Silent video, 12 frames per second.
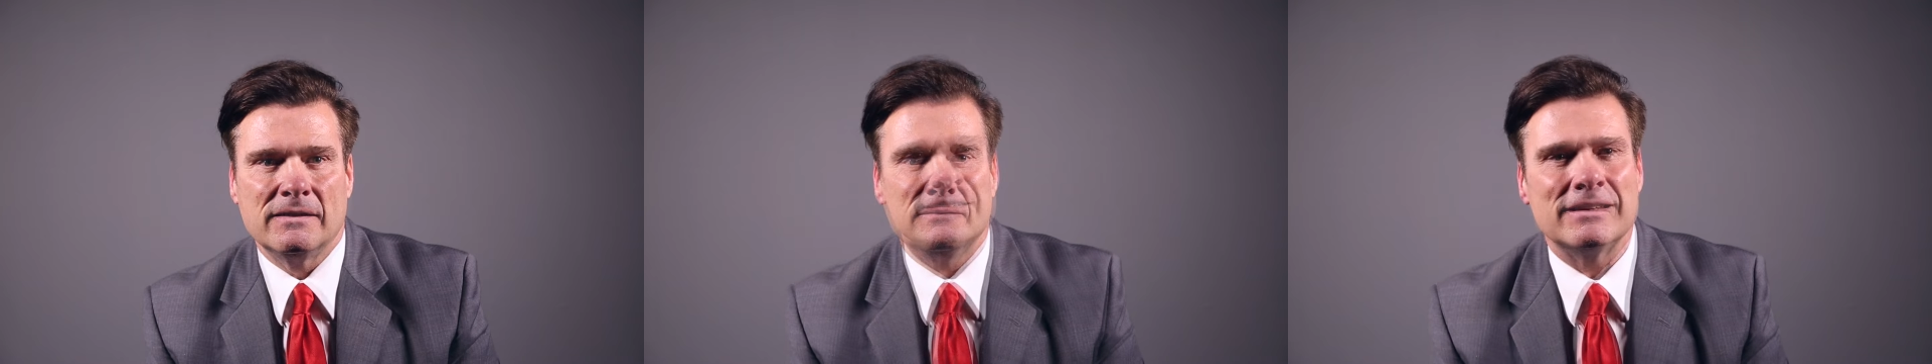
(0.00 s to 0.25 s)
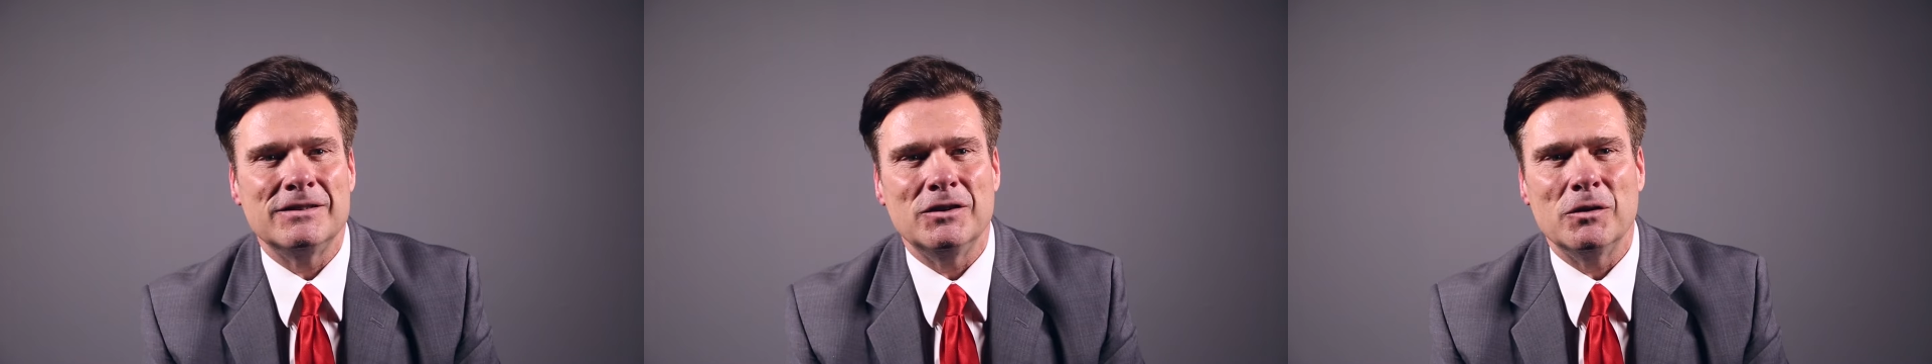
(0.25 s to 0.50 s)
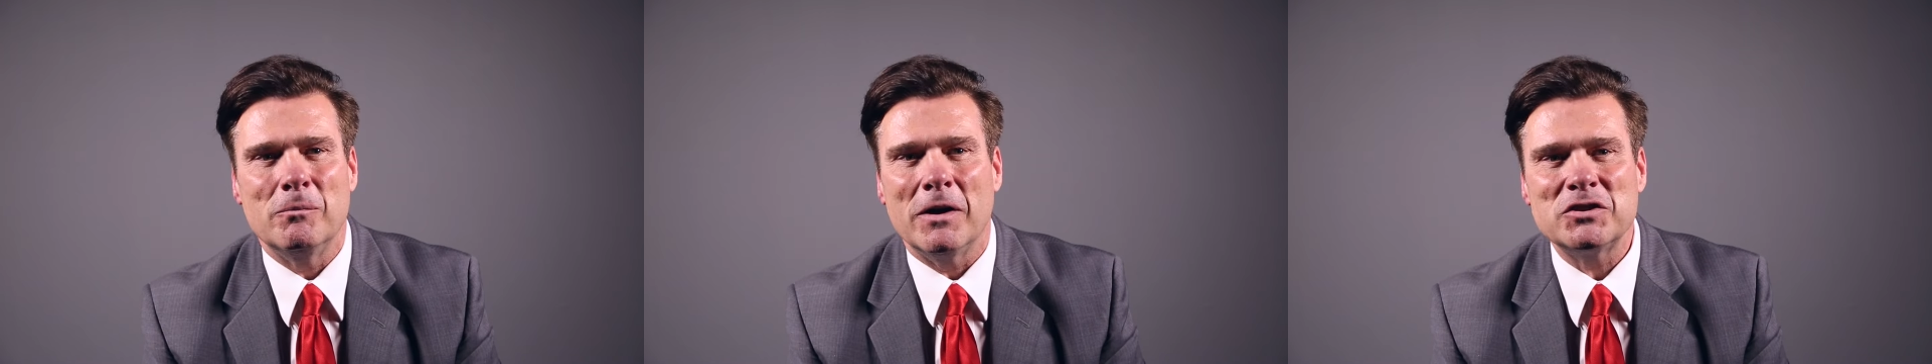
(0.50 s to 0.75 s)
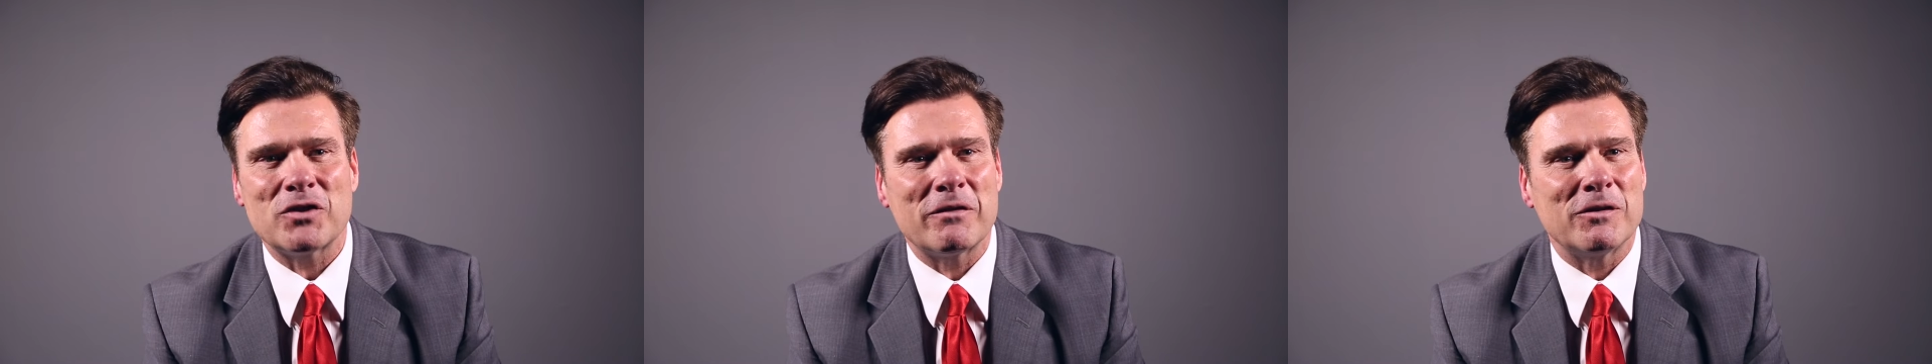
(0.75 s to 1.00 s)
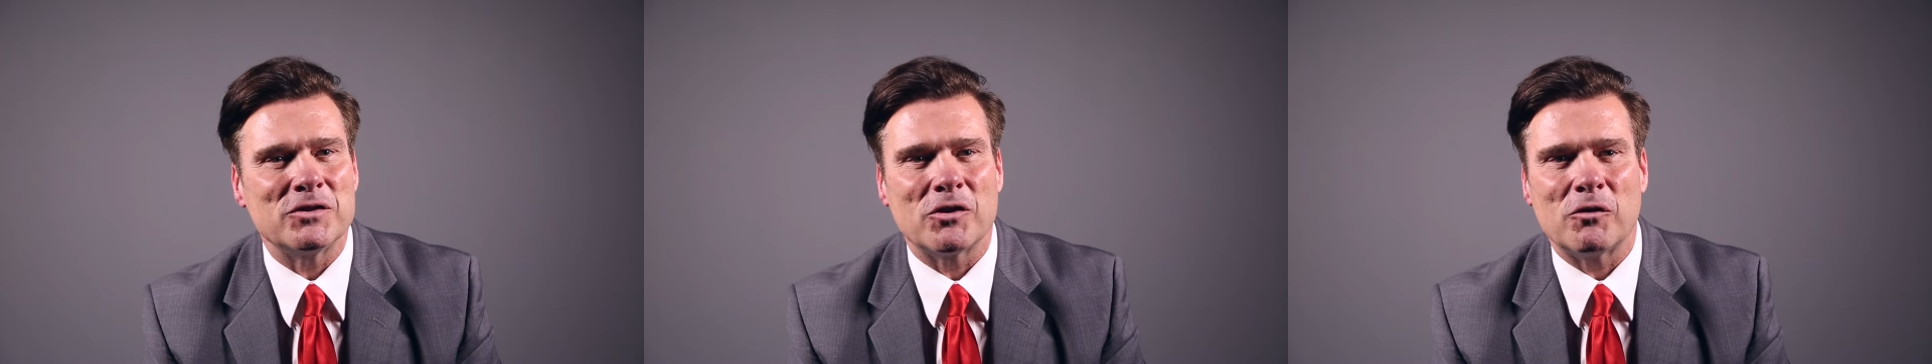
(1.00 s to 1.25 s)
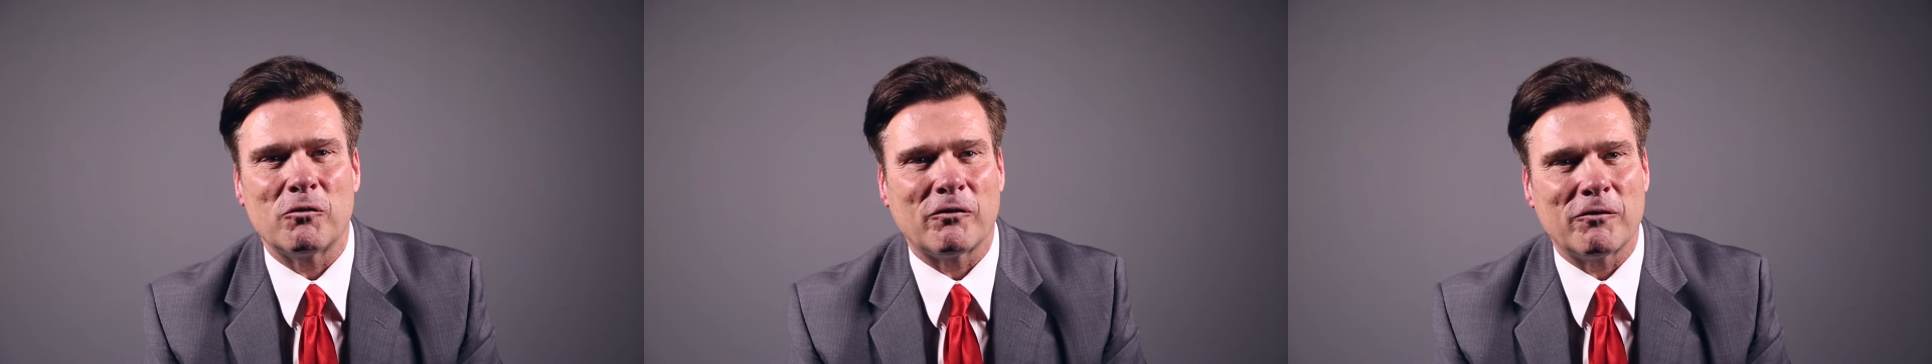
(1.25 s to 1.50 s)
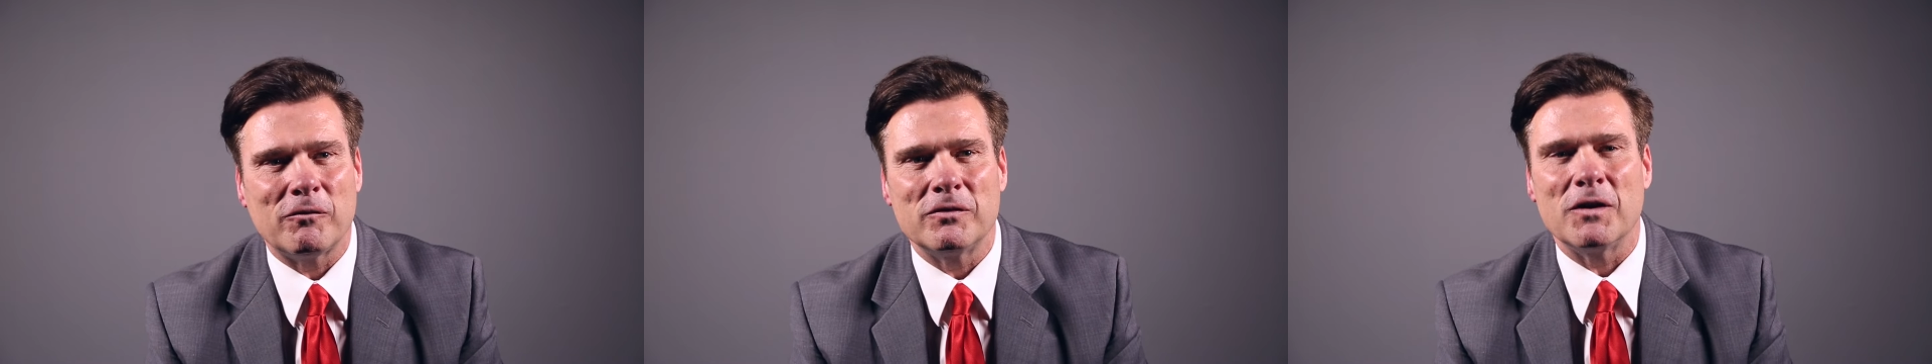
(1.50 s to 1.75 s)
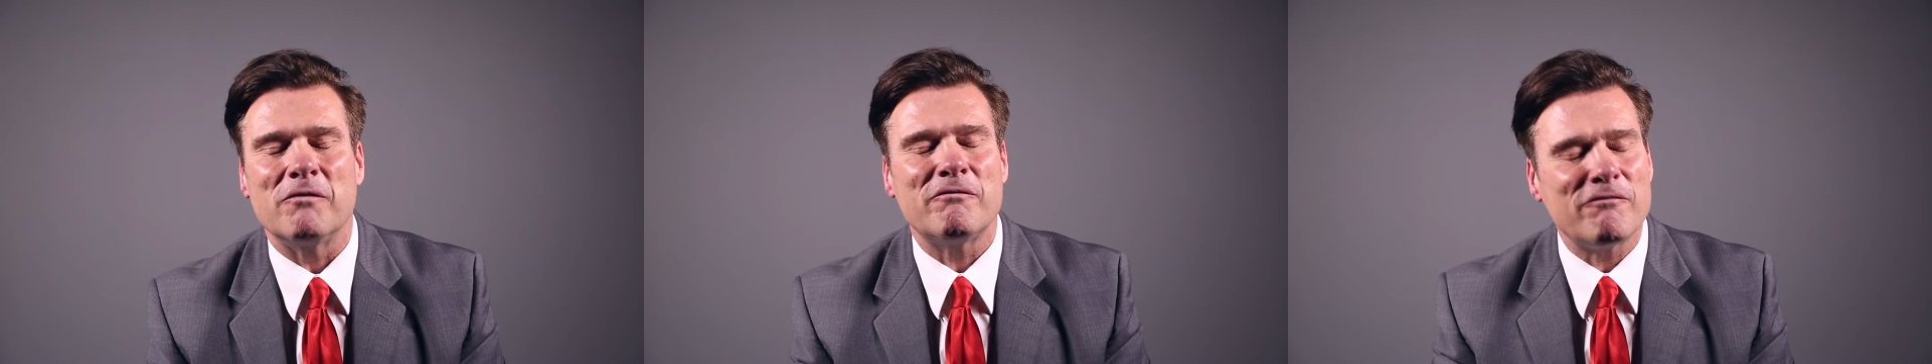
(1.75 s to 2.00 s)
So, you know, the bus drivers are the,
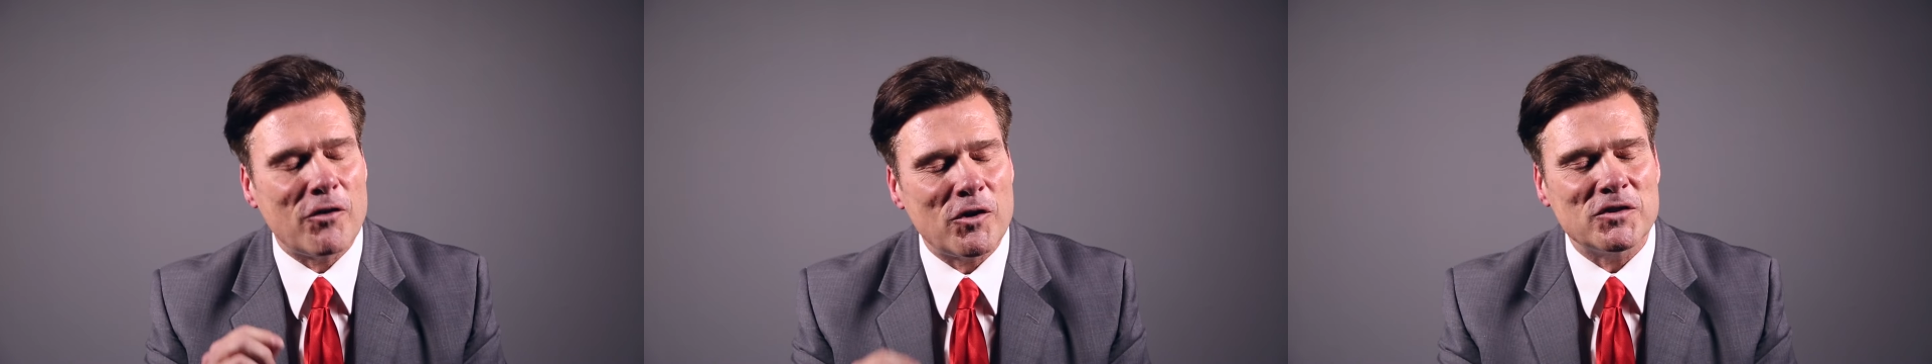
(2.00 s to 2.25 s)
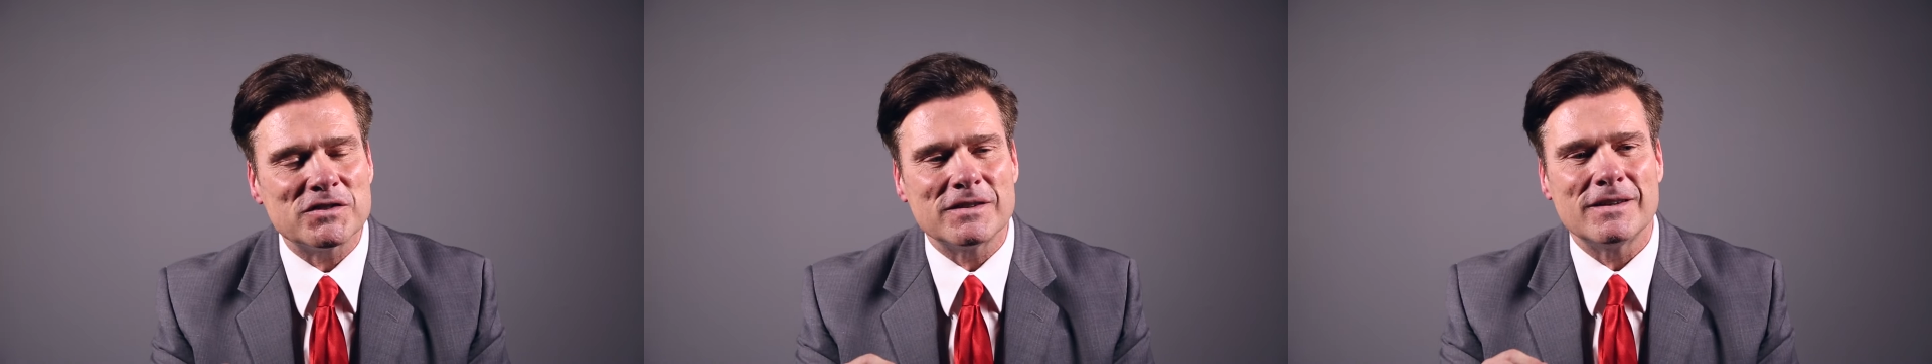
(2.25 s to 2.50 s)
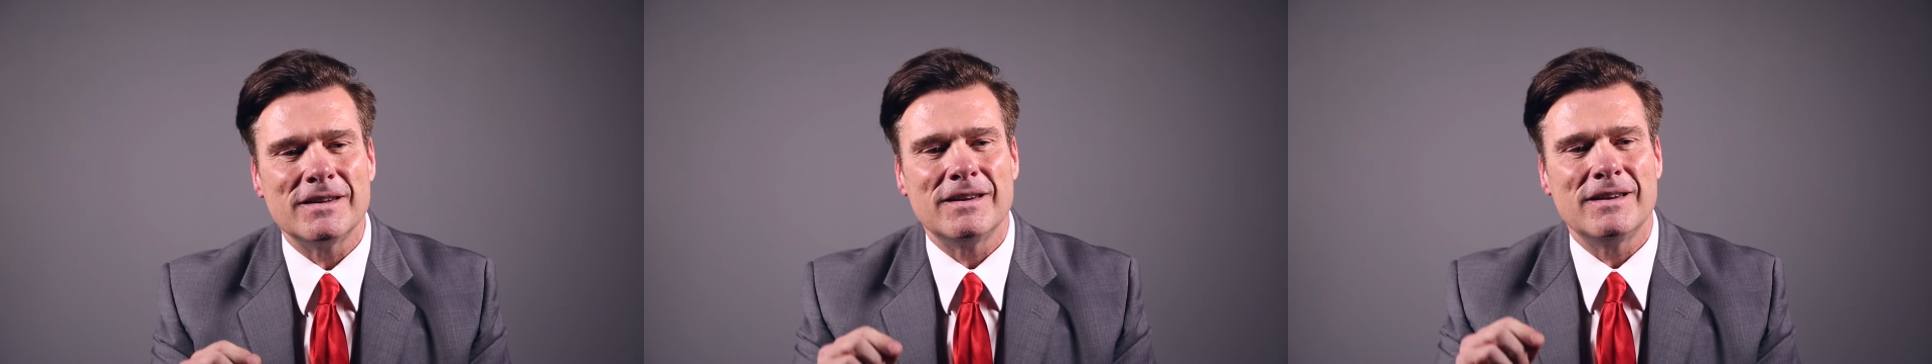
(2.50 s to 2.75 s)
the first